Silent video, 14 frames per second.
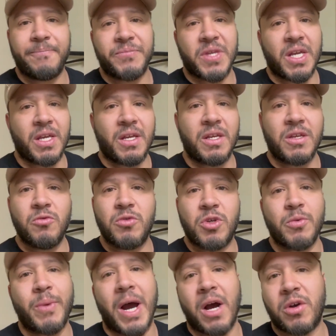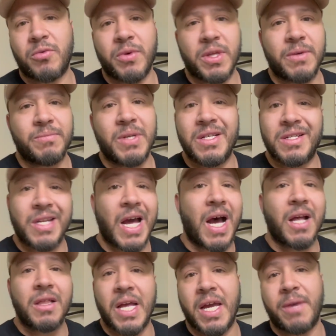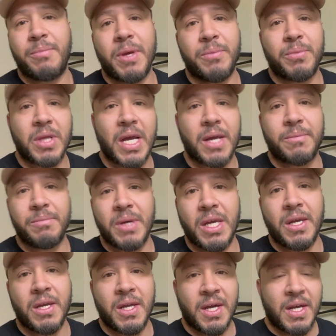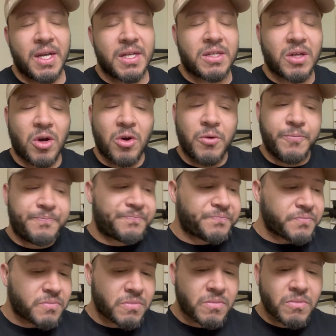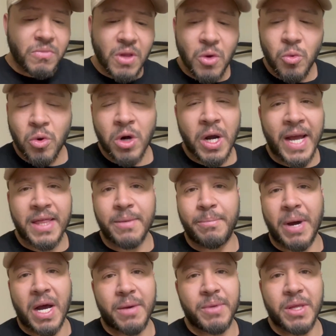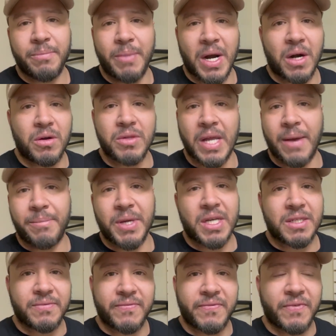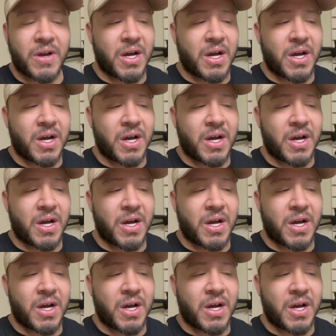The YouTube algorithm does not like people like me, so we're at the bottom of the barrel, not because of,